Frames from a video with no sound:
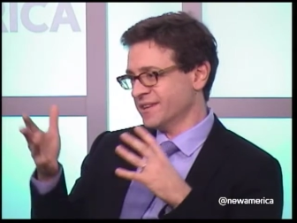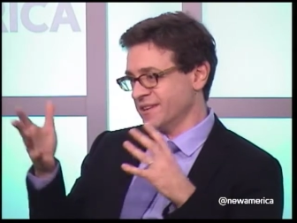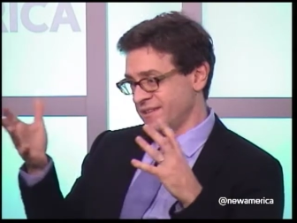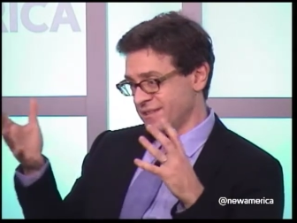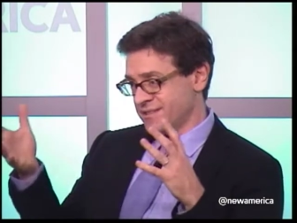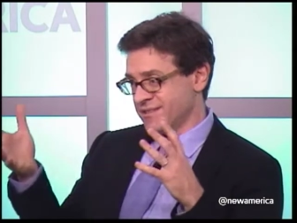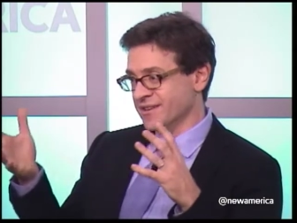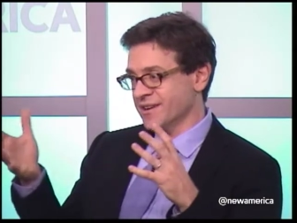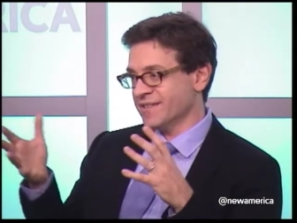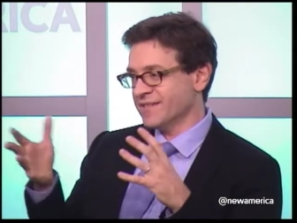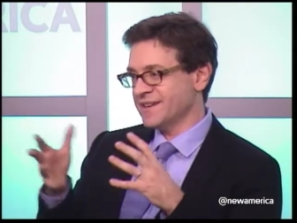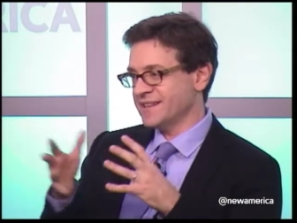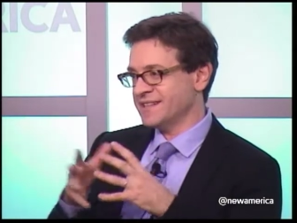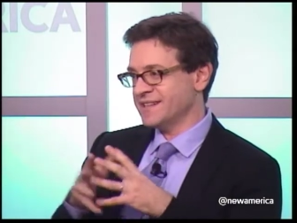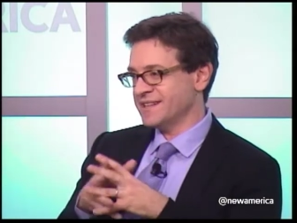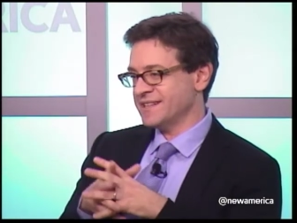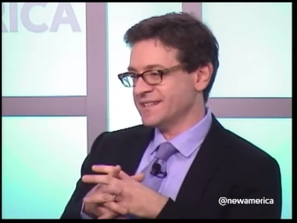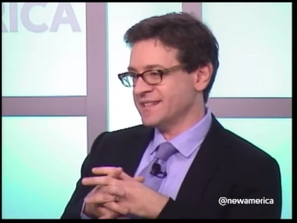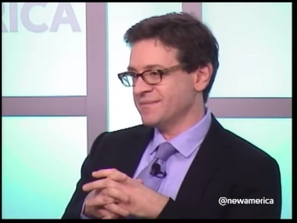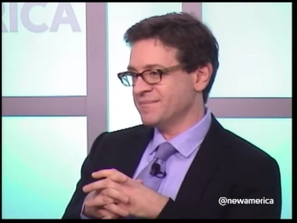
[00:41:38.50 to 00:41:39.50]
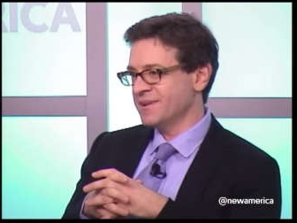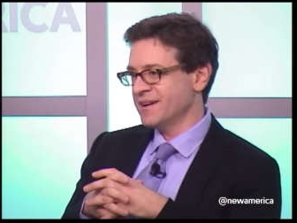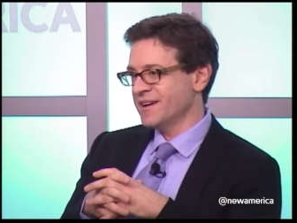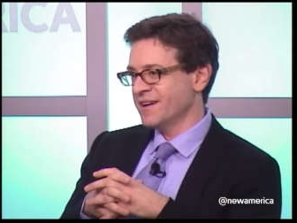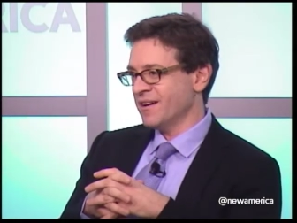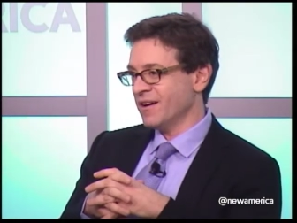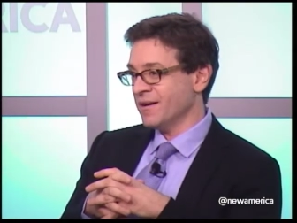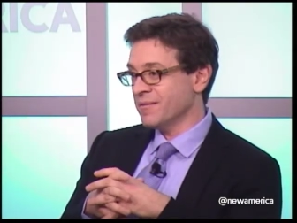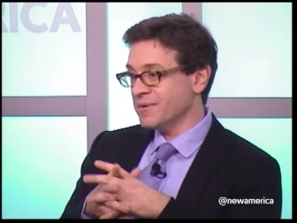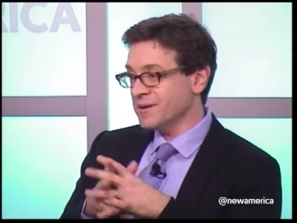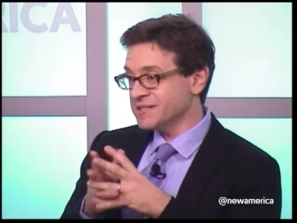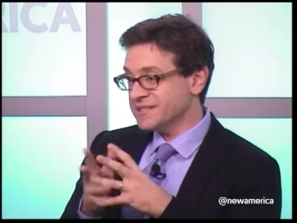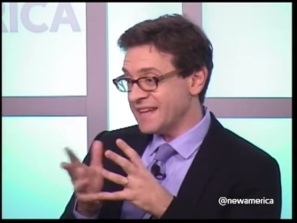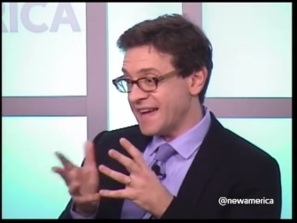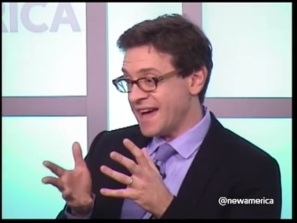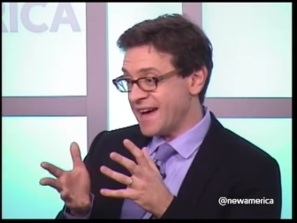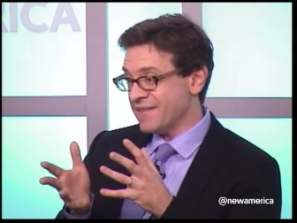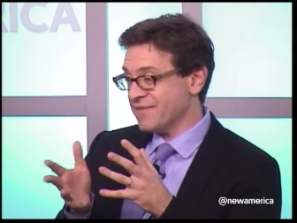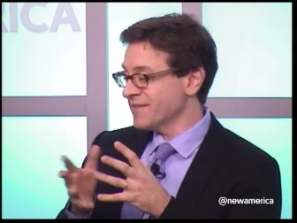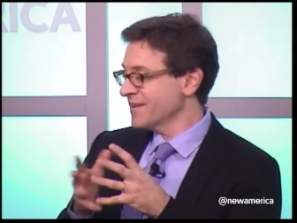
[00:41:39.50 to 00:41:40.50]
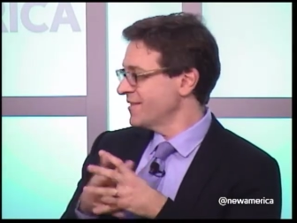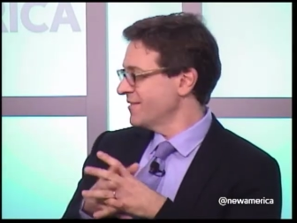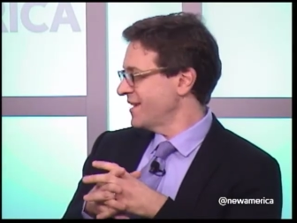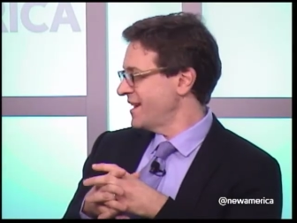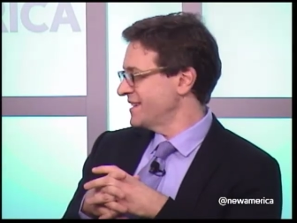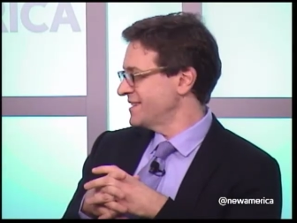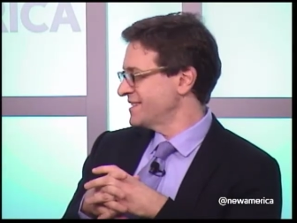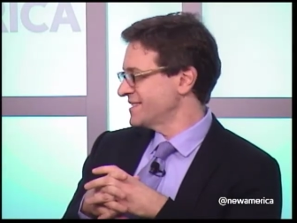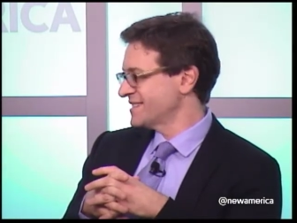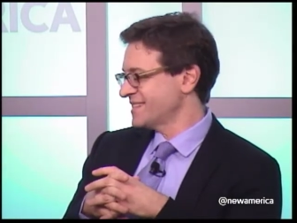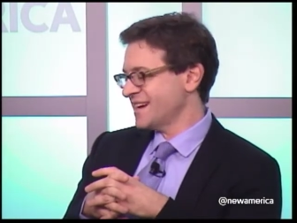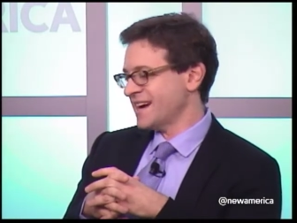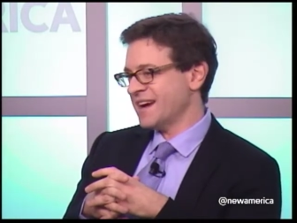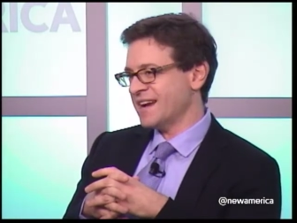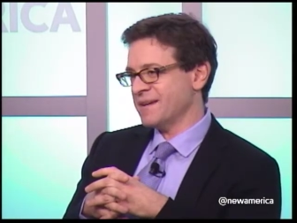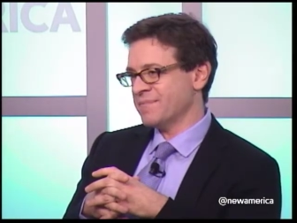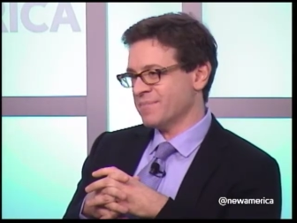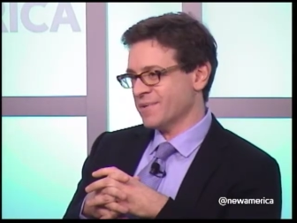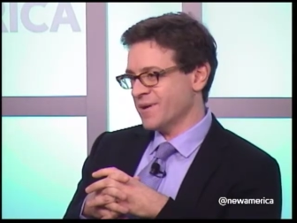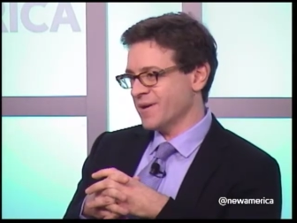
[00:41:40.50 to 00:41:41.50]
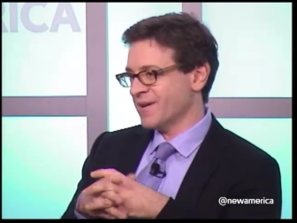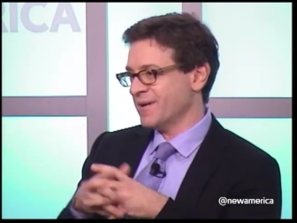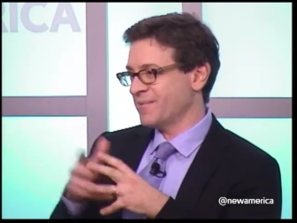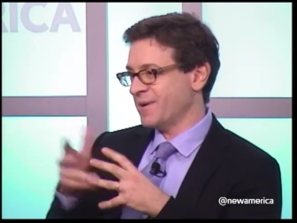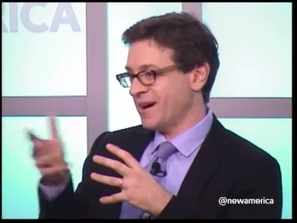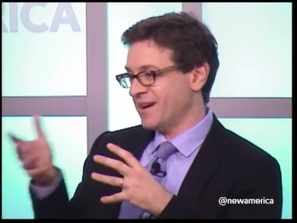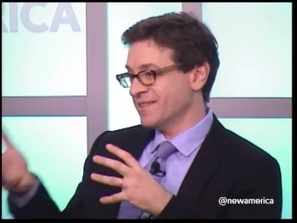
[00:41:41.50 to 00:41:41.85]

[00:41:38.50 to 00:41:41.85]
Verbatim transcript: conservatism, almost every Great Society program,